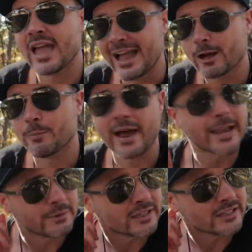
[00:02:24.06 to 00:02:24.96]

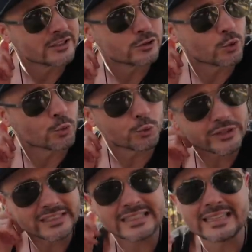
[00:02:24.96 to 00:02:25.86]
Ecobike, because
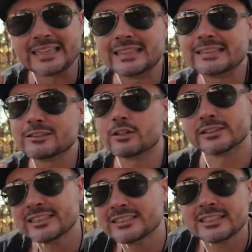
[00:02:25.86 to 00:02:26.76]
really, look,
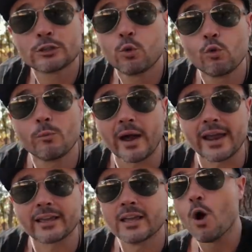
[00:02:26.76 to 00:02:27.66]
this is a cool
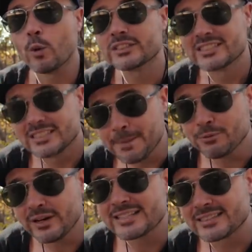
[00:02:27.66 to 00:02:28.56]
bike. What
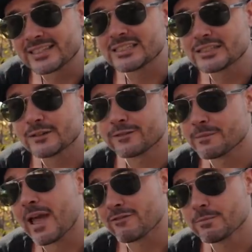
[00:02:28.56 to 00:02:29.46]
separates this
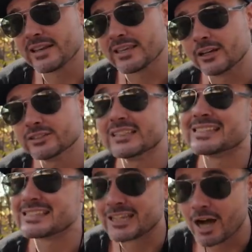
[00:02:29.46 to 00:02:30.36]
from everybody else
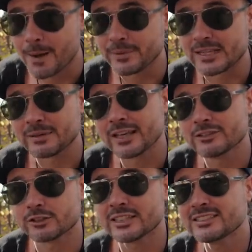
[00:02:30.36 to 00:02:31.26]
is the company,
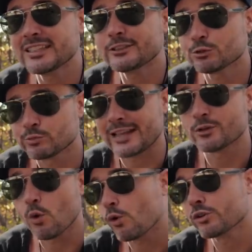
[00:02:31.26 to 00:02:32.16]
because look, this is a
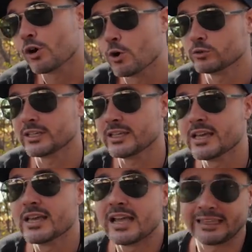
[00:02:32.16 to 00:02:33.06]
direct order only
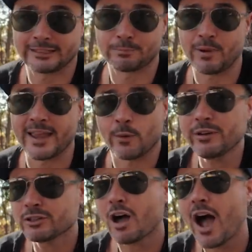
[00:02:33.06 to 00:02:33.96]
electric bike. And we
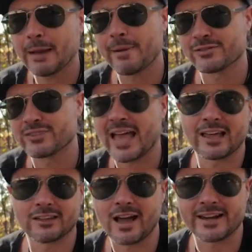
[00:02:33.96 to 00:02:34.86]
don't talk about that
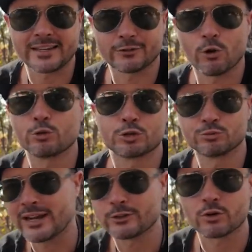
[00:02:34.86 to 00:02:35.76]
a lot here, the whole
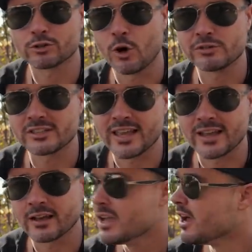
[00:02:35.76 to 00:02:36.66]
direct order only
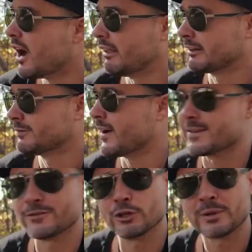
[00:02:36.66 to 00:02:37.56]
thing on Electrified
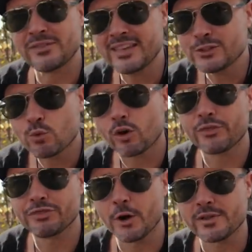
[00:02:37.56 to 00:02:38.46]
Reviews, but I think it's
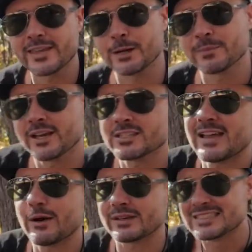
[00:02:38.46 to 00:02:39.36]
worth noting here because of
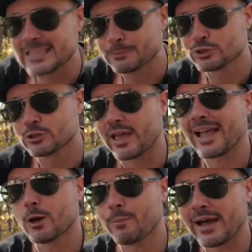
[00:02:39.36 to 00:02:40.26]
how exceptional
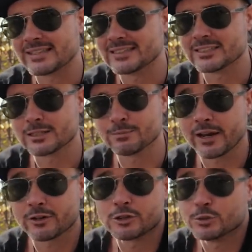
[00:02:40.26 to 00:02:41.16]
Ecobikes is
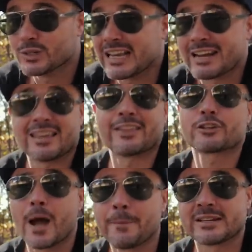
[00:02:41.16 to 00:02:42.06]
compared to a lot of the other
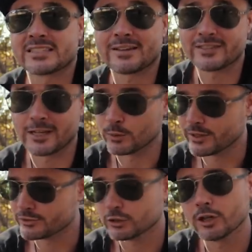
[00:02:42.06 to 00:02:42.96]
companies that I've dealt
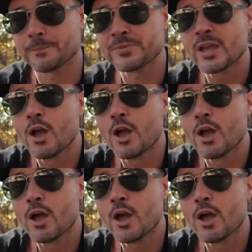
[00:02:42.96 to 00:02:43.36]
with. So look,